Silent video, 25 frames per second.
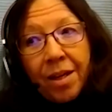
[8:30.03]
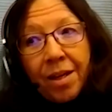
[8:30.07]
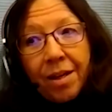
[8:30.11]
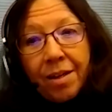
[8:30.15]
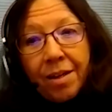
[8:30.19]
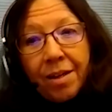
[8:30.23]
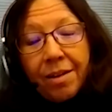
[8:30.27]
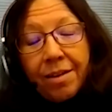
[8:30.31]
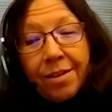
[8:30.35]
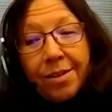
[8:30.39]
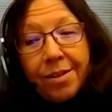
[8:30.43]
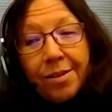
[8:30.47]

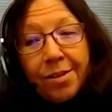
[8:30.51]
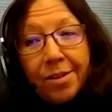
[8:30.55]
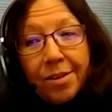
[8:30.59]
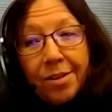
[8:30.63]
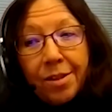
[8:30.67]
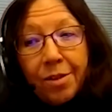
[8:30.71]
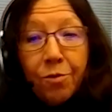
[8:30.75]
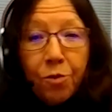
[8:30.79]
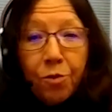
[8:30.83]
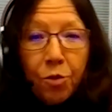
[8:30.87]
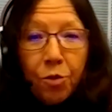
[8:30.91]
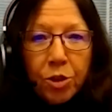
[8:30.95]

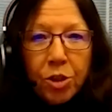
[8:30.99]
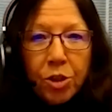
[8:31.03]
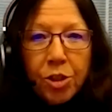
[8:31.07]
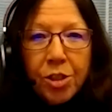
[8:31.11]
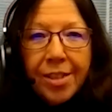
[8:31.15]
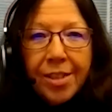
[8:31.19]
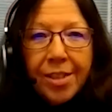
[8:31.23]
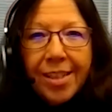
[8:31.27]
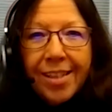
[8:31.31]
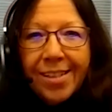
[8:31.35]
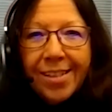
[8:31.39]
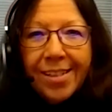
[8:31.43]

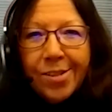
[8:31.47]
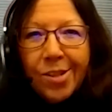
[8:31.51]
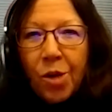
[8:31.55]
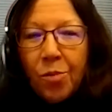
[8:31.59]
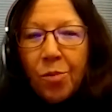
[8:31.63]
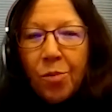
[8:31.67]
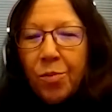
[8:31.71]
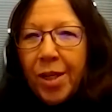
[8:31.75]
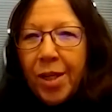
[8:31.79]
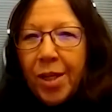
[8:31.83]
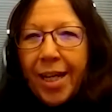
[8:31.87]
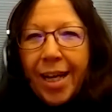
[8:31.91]
unfortunately, this
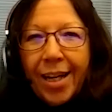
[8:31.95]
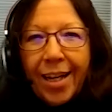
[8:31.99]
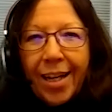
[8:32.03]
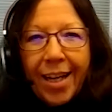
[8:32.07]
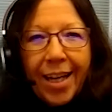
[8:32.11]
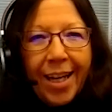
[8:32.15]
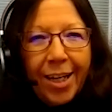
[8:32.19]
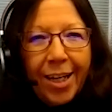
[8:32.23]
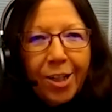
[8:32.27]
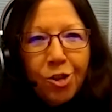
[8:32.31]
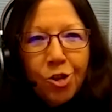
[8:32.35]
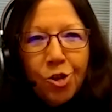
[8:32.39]
company got
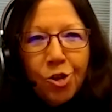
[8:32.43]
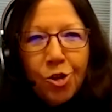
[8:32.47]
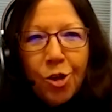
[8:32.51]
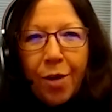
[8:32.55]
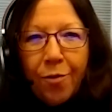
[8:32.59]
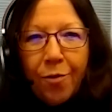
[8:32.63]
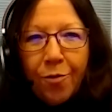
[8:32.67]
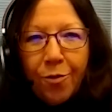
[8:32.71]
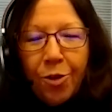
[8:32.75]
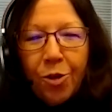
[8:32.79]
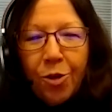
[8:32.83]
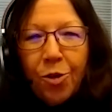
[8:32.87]
cash
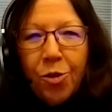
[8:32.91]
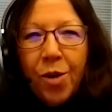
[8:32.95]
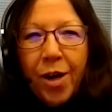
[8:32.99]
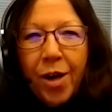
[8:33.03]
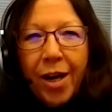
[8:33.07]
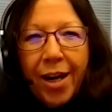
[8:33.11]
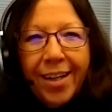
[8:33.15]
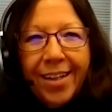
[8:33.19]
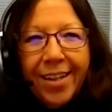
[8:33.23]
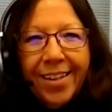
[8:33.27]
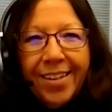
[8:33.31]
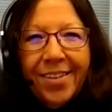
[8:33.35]
strapped for a
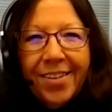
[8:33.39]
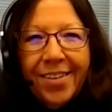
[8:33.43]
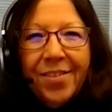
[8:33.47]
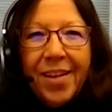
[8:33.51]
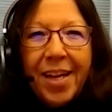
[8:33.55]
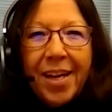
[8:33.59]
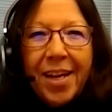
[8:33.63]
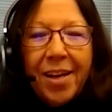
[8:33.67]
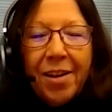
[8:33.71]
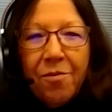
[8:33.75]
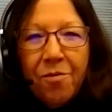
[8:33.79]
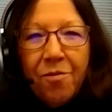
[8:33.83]
while and
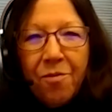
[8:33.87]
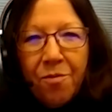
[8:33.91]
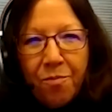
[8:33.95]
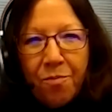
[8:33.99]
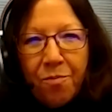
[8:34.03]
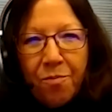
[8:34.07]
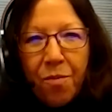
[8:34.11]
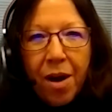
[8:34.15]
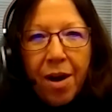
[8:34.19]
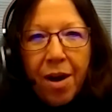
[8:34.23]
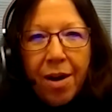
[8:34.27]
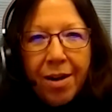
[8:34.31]
they
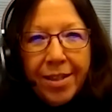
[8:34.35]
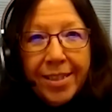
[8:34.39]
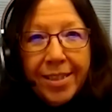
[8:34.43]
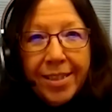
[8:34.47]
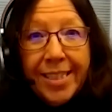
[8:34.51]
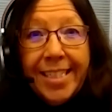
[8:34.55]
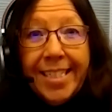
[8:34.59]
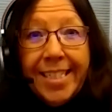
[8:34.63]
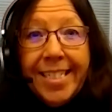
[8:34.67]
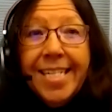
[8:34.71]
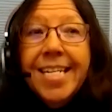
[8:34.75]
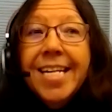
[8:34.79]

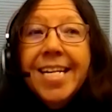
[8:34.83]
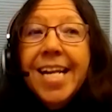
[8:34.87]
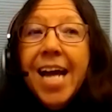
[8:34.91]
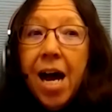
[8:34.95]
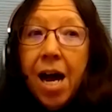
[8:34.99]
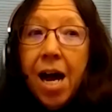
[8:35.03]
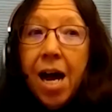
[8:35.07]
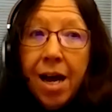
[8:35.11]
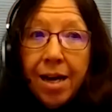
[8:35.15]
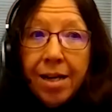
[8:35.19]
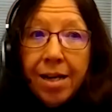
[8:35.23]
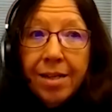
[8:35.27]
did
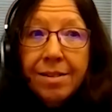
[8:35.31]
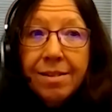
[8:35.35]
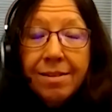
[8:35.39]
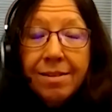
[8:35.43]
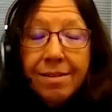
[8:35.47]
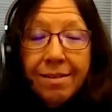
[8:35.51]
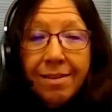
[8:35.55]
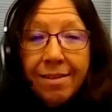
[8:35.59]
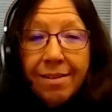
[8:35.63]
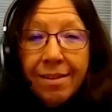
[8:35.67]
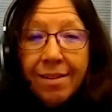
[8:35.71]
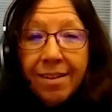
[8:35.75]
not
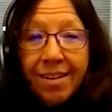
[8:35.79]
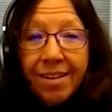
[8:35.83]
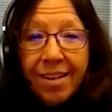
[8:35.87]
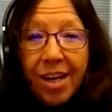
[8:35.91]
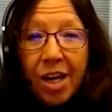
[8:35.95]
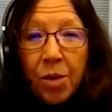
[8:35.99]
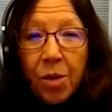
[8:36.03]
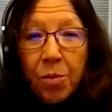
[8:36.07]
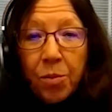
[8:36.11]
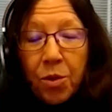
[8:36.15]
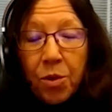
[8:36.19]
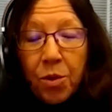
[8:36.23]

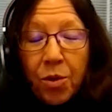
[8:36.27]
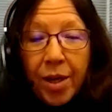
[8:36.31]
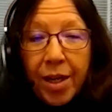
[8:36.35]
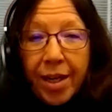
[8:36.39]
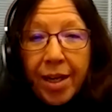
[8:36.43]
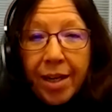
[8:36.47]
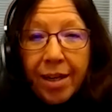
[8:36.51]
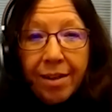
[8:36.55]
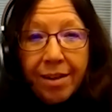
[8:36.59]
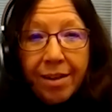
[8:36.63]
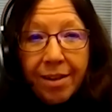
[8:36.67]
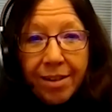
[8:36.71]

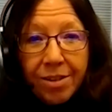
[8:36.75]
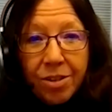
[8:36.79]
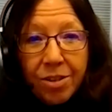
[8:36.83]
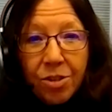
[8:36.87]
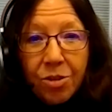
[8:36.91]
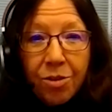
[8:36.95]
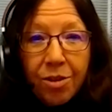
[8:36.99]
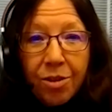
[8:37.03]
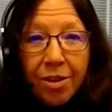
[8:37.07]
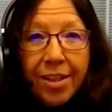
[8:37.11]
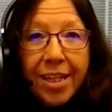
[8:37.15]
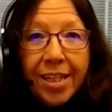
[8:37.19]
upgrade
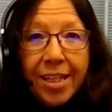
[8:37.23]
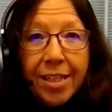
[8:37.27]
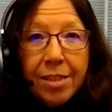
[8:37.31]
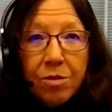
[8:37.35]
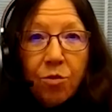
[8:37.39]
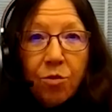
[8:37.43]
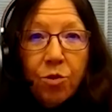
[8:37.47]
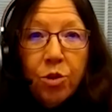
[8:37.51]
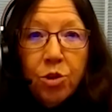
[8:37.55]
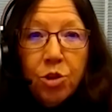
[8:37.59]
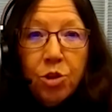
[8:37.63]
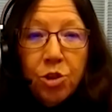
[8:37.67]
to the latest
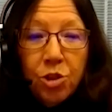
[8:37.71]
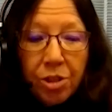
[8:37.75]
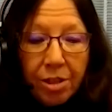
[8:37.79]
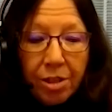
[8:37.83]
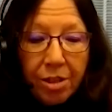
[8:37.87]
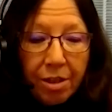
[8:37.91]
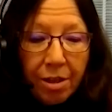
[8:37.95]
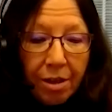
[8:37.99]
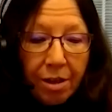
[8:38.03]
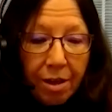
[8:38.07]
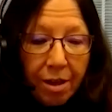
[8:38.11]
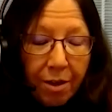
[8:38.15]

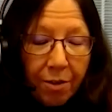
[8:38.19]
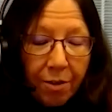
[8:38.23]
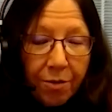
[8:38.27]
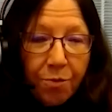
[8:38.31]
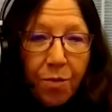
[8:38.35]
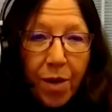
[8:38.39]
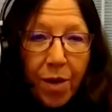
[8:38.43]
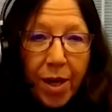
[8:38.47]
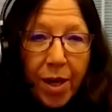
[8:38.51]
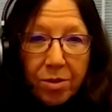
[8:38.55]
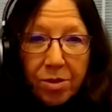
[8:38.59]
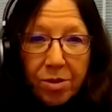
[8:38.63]
version of
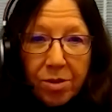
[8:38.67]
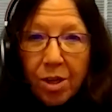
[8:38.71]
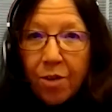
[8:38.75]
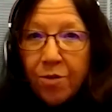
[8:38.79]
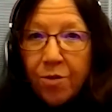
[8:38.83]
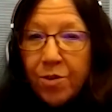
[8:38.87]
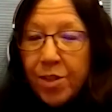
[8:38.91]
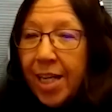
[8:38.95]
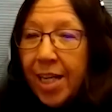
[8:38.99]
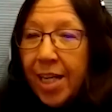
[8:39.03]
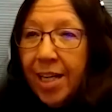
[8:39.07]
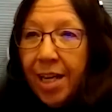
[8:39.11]

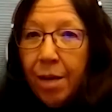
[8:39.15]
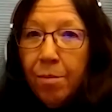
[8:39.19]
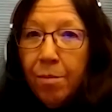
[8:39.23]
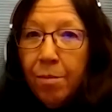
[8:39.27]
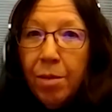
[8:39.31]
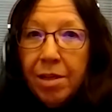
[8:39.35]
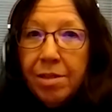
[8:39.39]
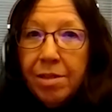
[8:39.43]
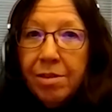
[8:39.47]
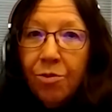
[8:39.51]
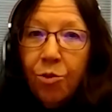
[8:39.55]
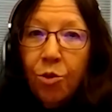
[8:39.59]
Microsoft
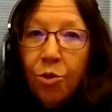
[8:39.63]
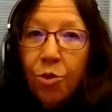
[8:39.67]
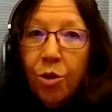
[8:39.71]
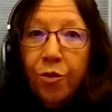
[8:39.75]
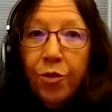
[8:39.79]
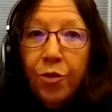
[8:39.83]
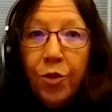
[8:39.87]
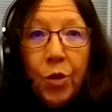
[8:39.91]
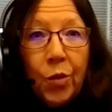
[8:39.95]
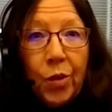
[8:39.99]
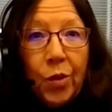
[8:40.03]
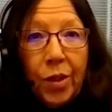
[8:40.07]
Dynamics for a
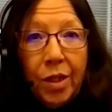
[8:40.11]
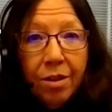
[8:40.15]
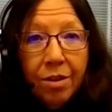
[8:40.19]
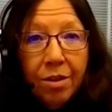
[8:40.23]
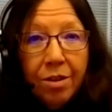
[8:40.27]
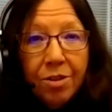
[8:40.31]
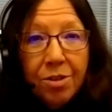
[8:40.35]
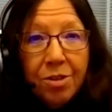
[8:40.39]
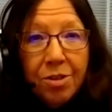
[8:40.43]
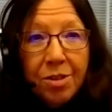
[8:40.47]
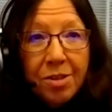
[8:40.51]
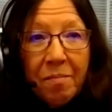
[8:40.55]
few
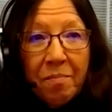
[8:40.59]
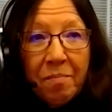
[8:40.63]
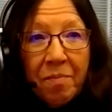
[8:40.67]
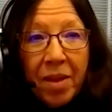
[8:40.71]
years.